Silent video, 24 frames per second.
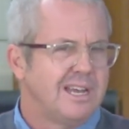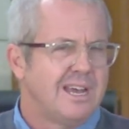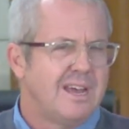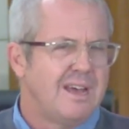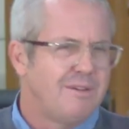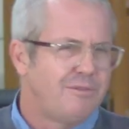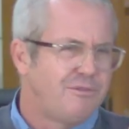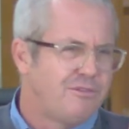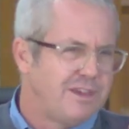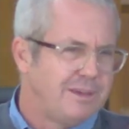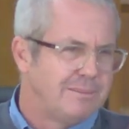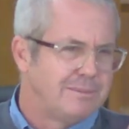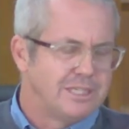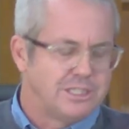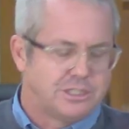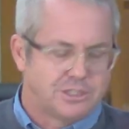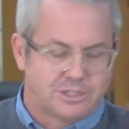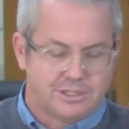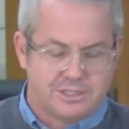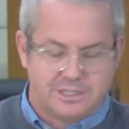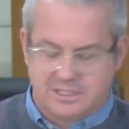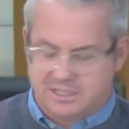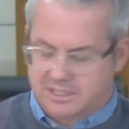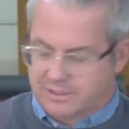Now, our family
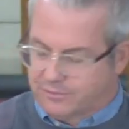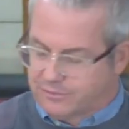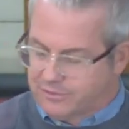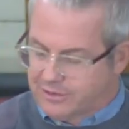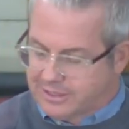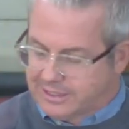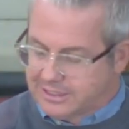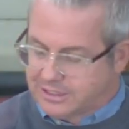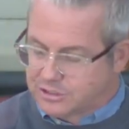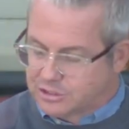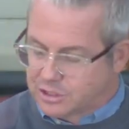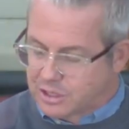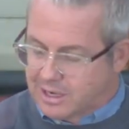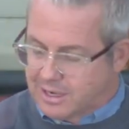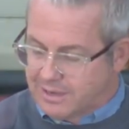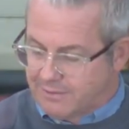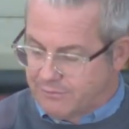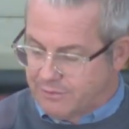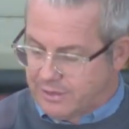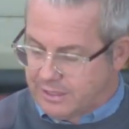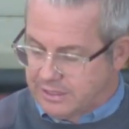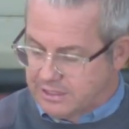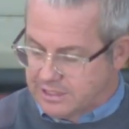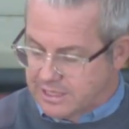trees are fairly dry
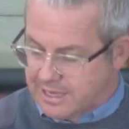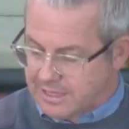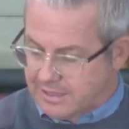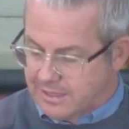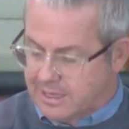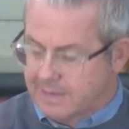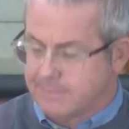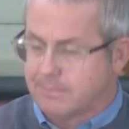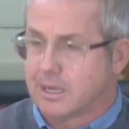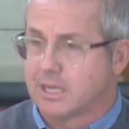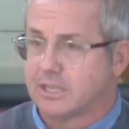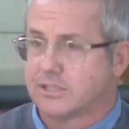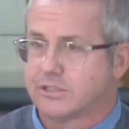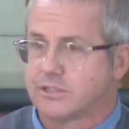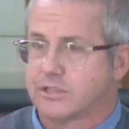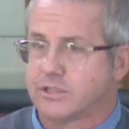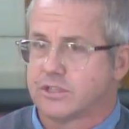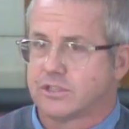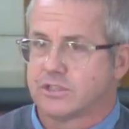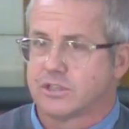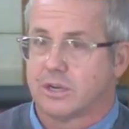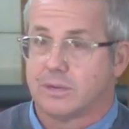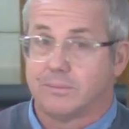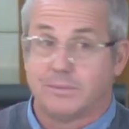events, aren't they, most of
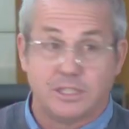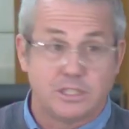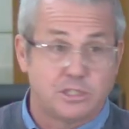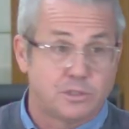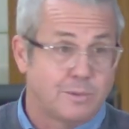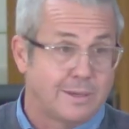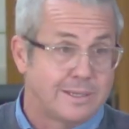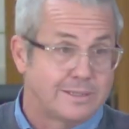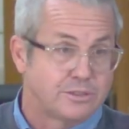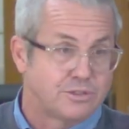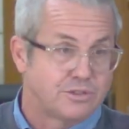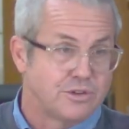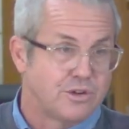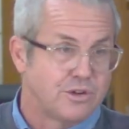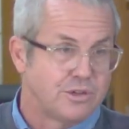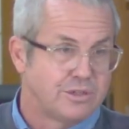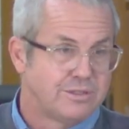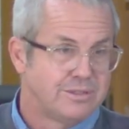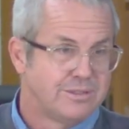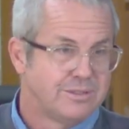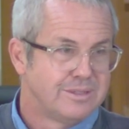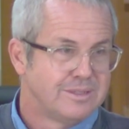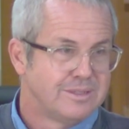the time? This one's not.